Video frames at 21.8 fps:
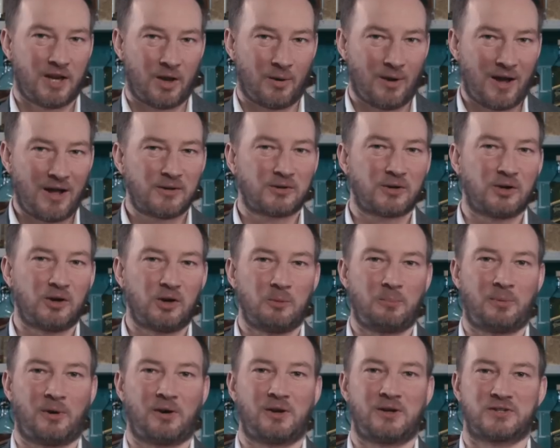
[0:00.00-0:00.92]
Now, alcohol
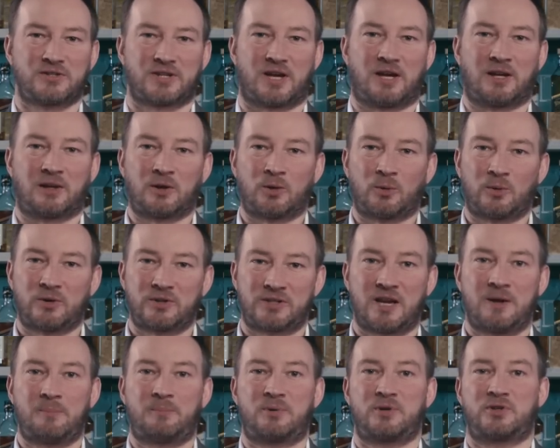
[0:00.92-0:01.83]
boils at a lower
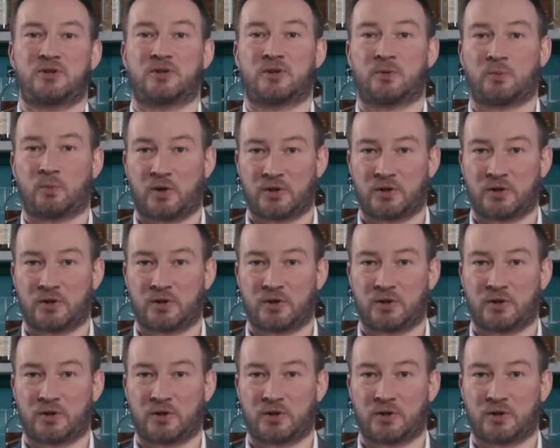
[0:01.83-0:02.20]
temperature than